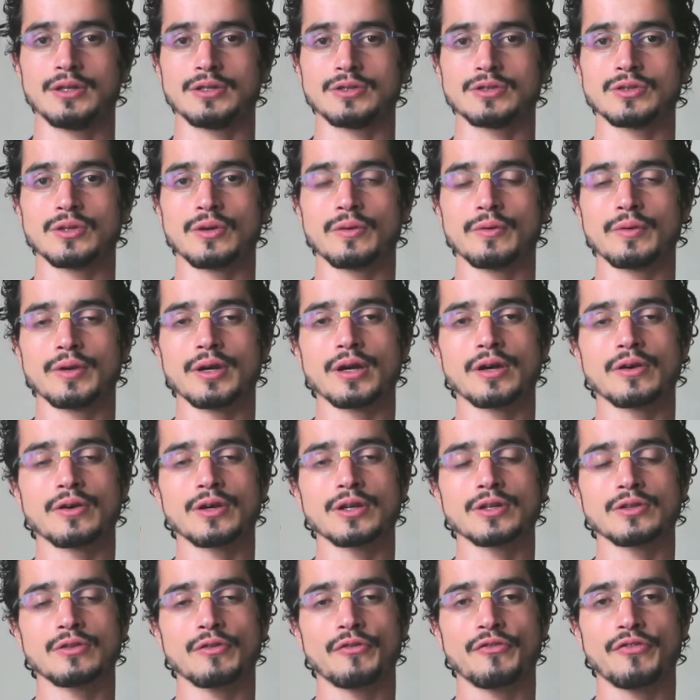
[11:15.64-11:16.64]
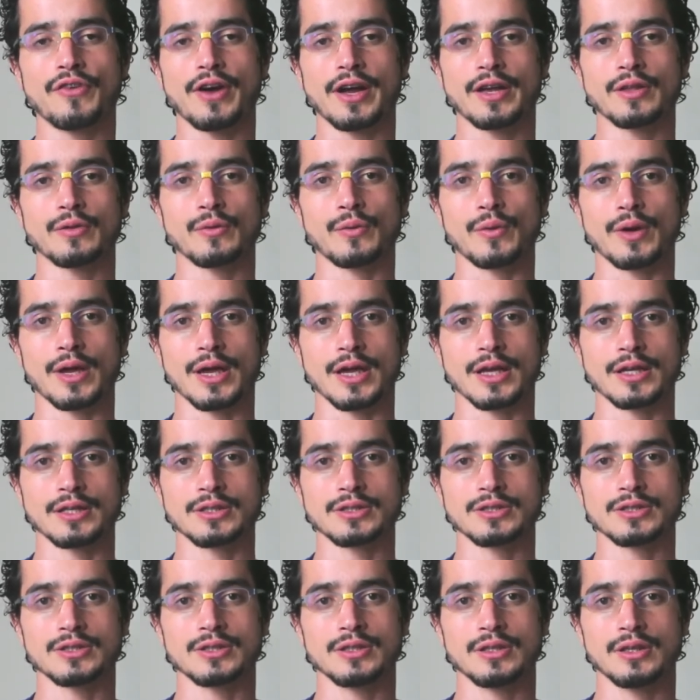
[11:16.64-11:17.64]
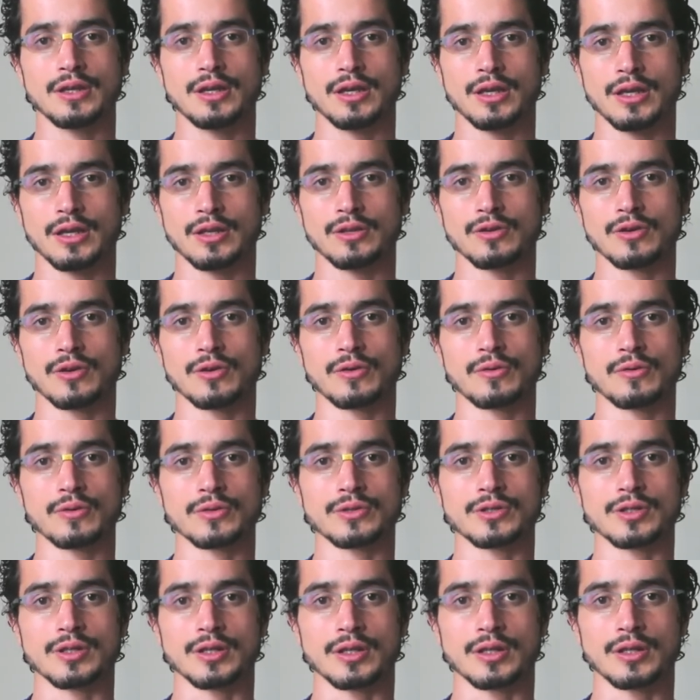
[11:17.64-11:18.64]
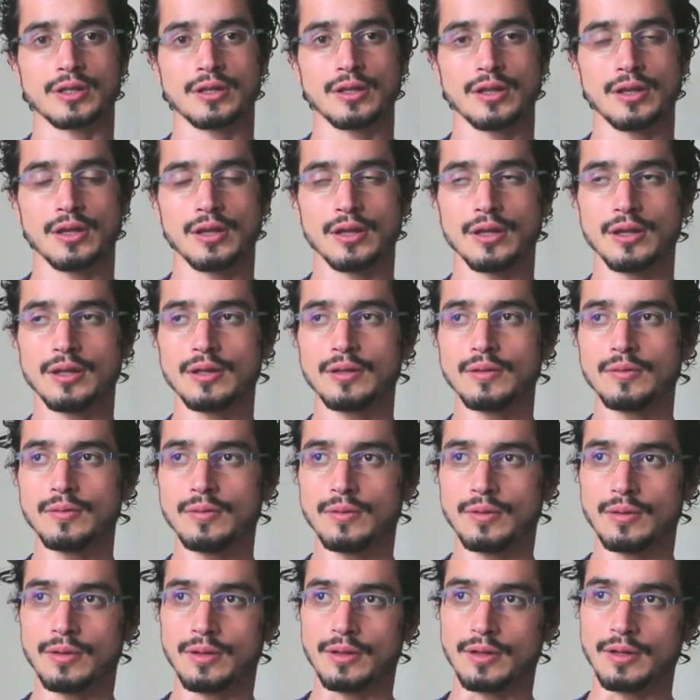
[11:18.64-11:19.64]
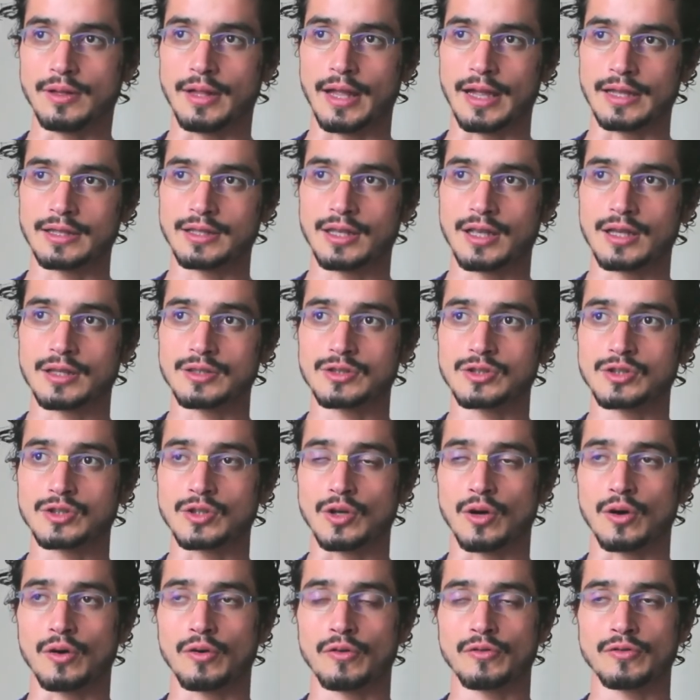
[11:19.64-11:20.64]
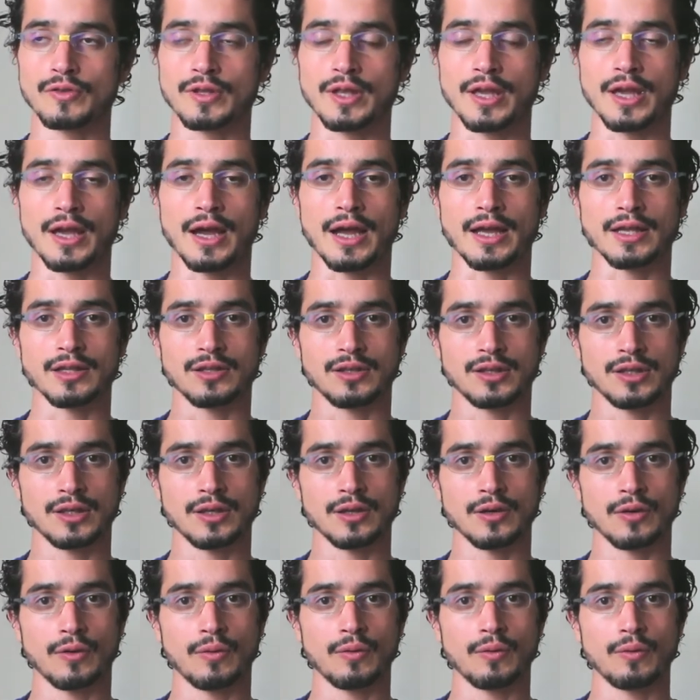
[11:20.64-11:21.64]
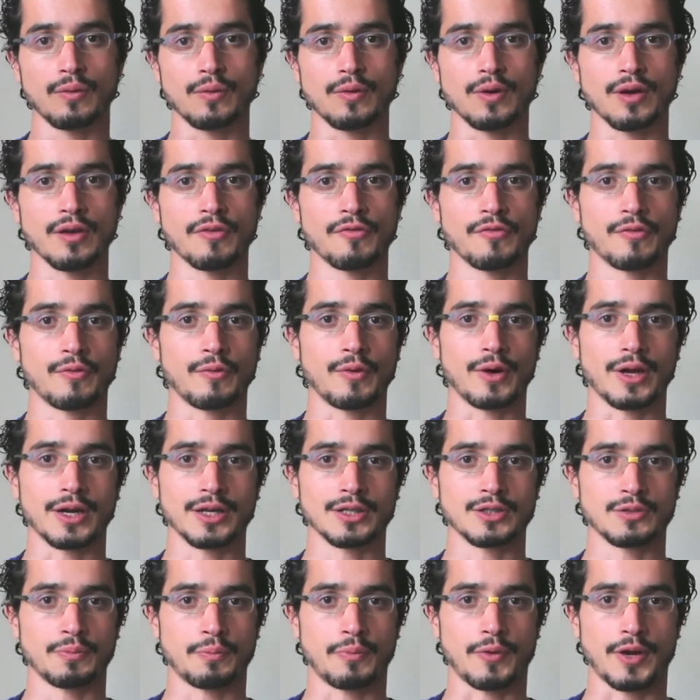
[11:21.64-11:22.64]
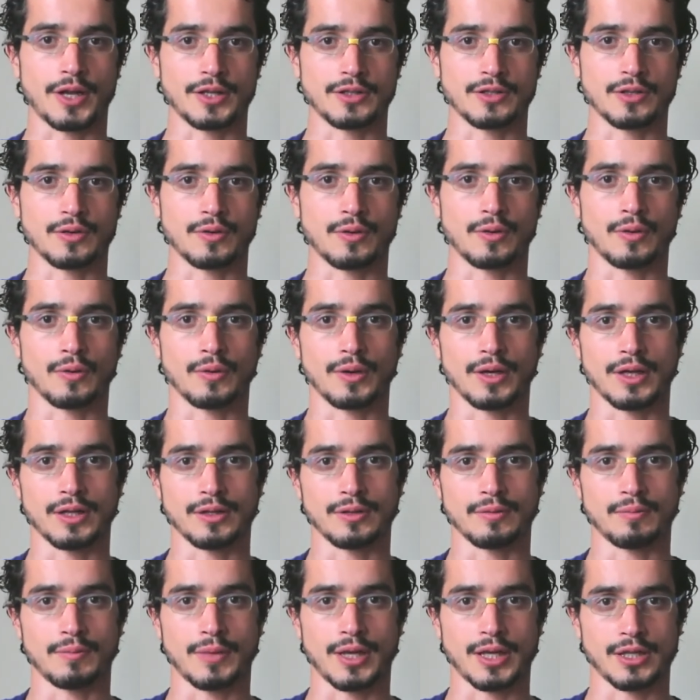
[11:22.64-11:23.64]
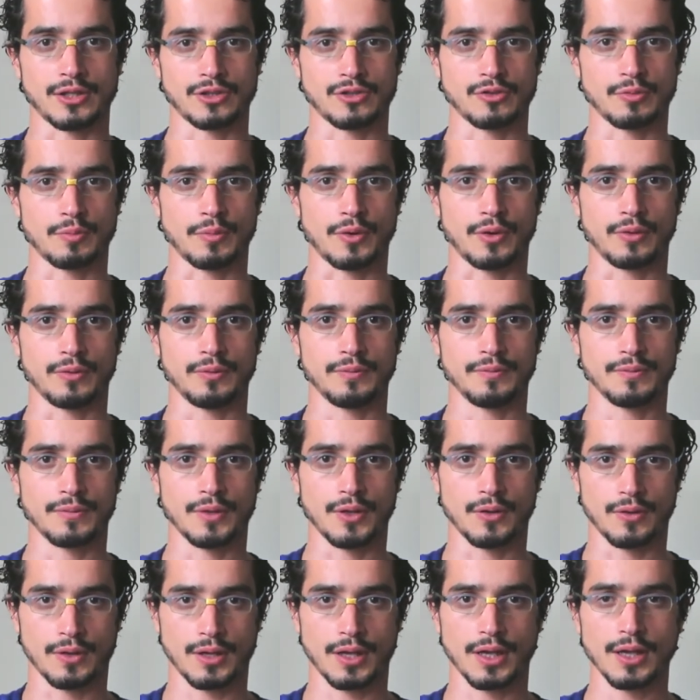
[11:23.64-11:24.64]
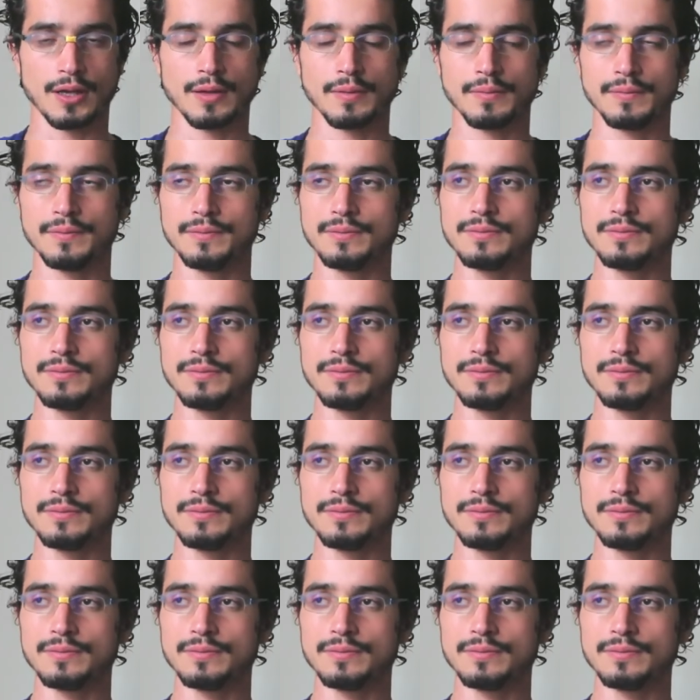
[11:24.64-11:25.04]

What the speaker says: So we are going to find ways in your routine that can solve the ideal with what is practical and manageable, okay?